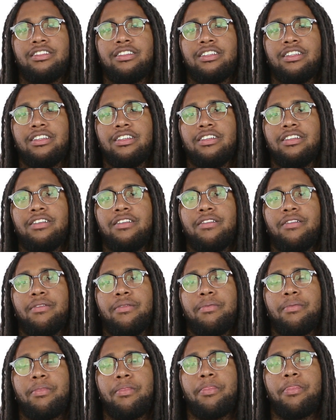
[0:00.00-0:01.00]
never been
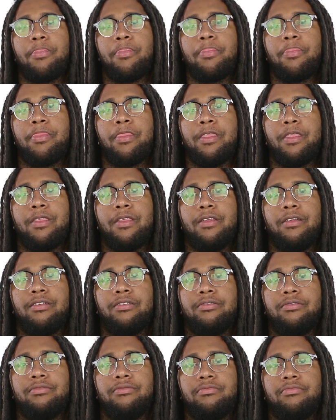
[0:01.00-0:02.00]
bad enough where you felt
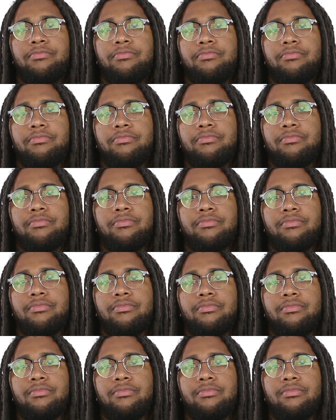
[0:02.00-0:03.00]
like you needed to
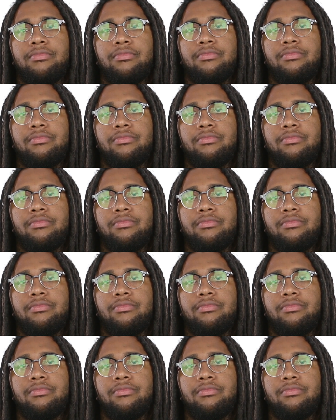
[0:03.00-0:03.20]
cut him?